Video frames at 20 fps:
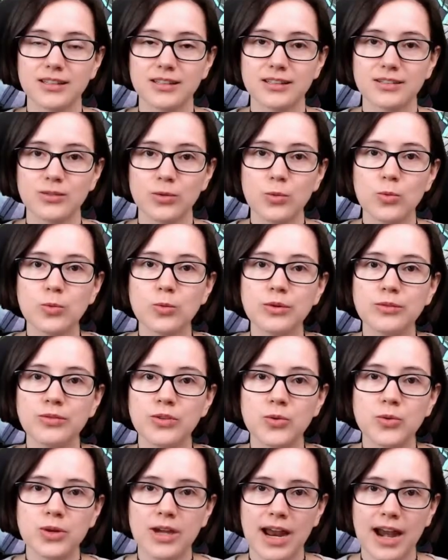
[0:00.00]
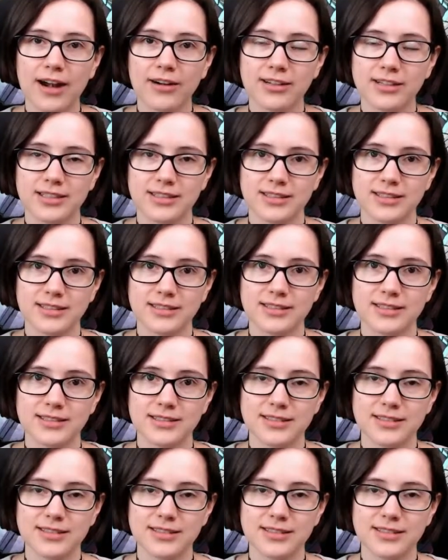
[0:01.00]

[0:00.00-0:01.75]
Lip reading: So all of your characters,